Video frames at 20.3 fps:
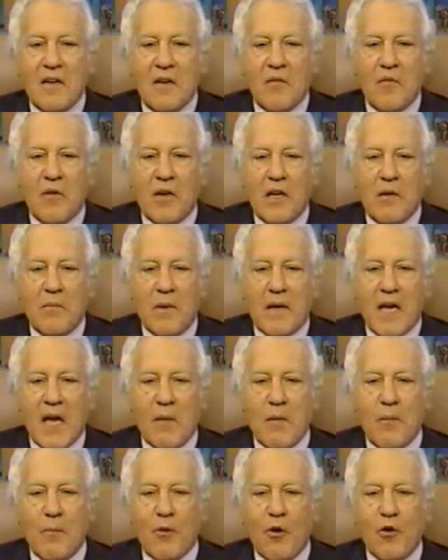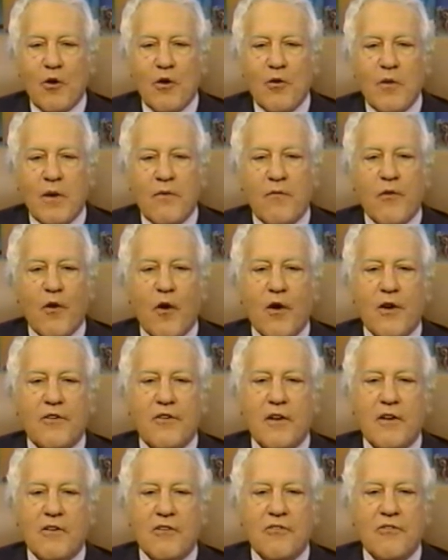when he became a broker in
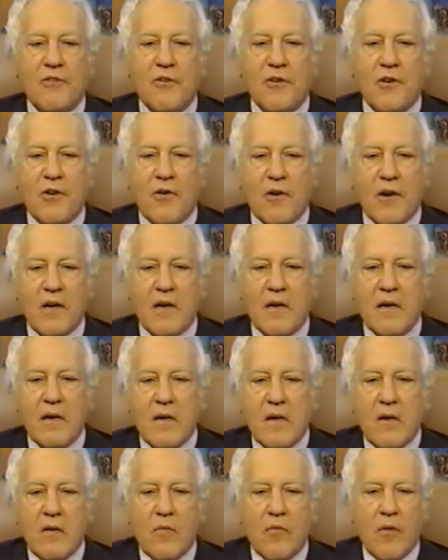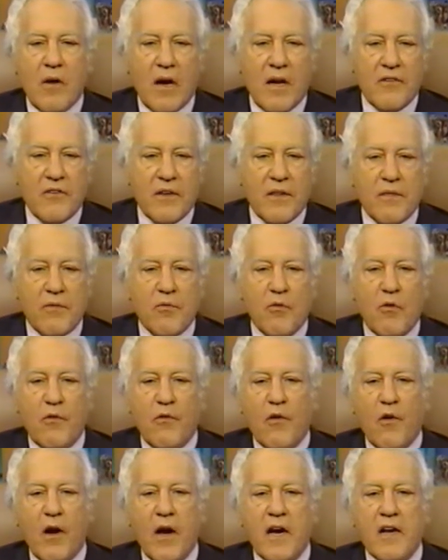Forest Hills, New York, rising through a
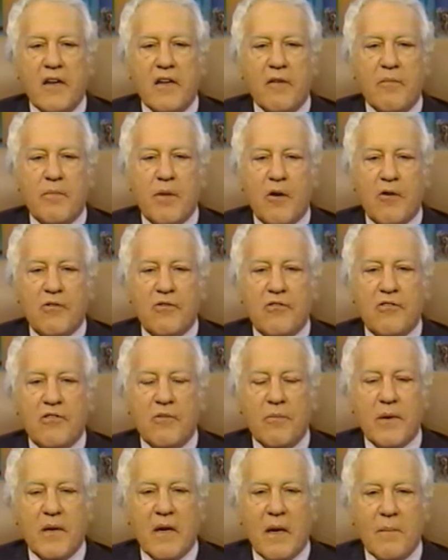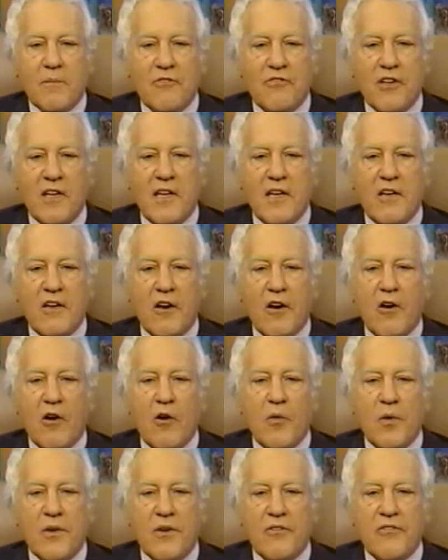variety of posts to become
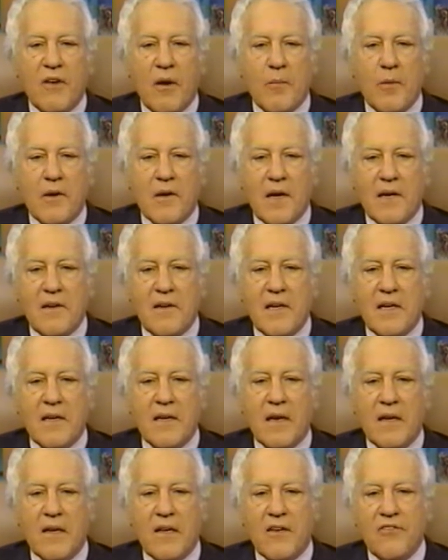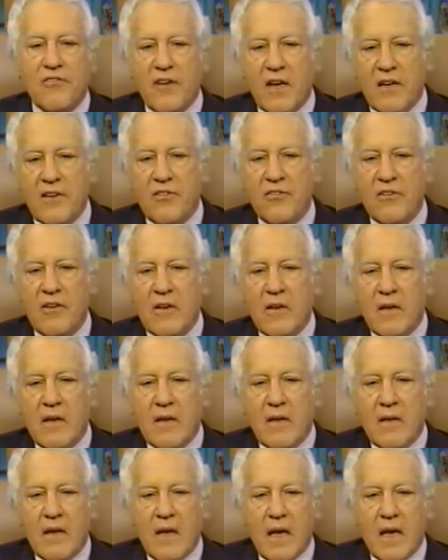CEO in December 1996
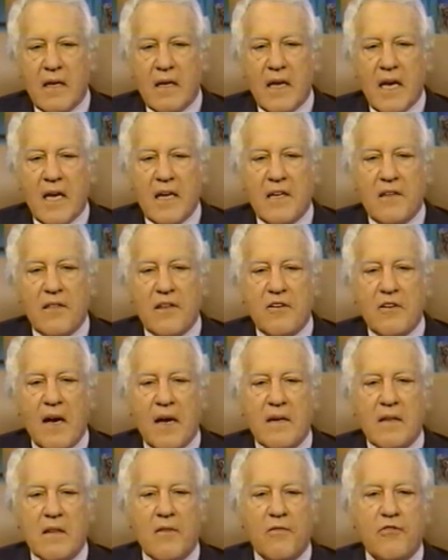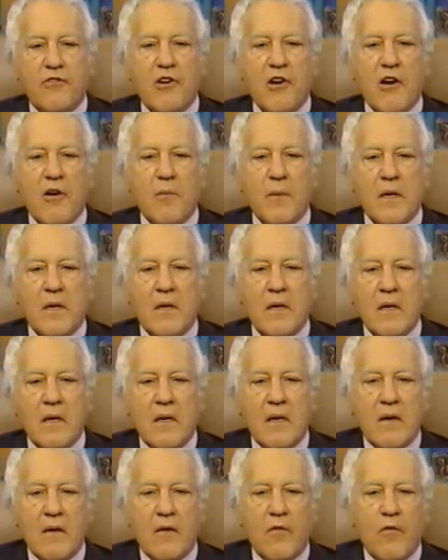and adding the title of chairman
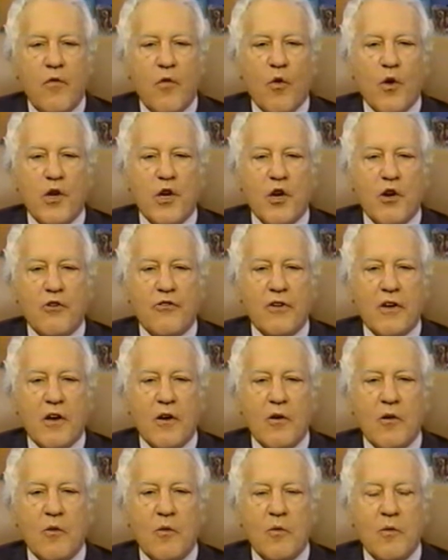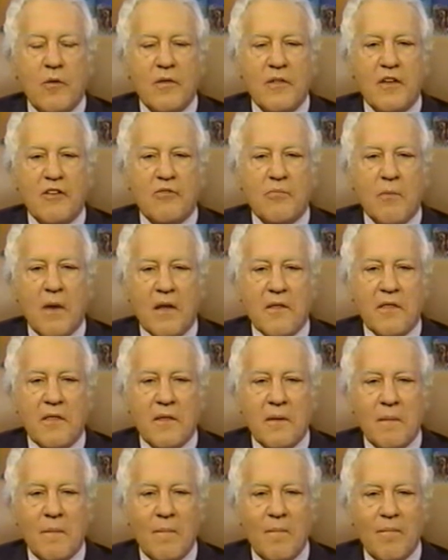4 years ago this month.
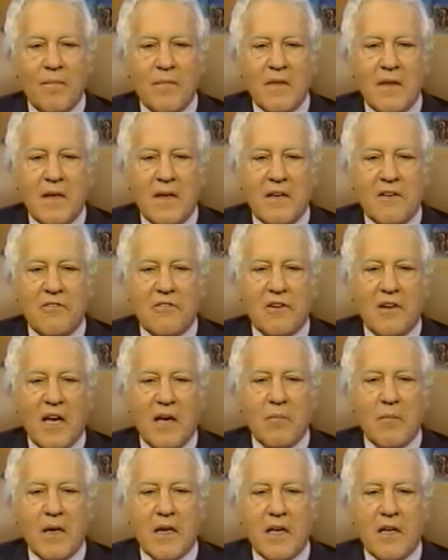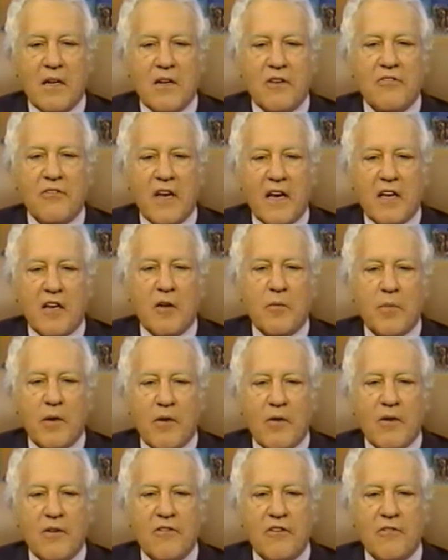He is tonight making his second
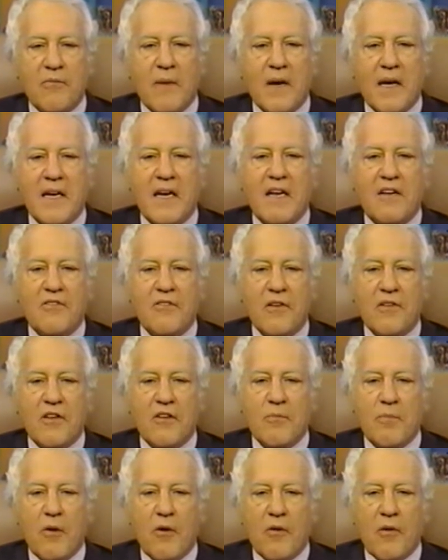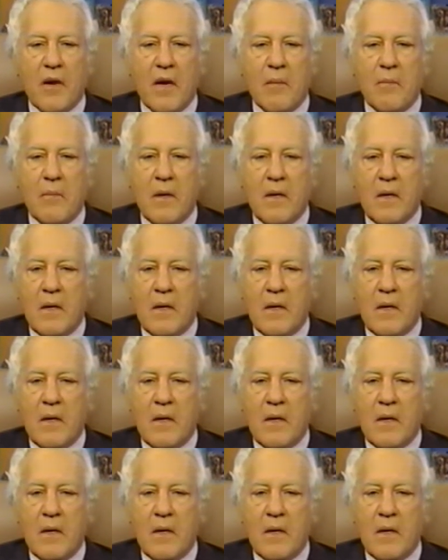appearance as my guest on this program.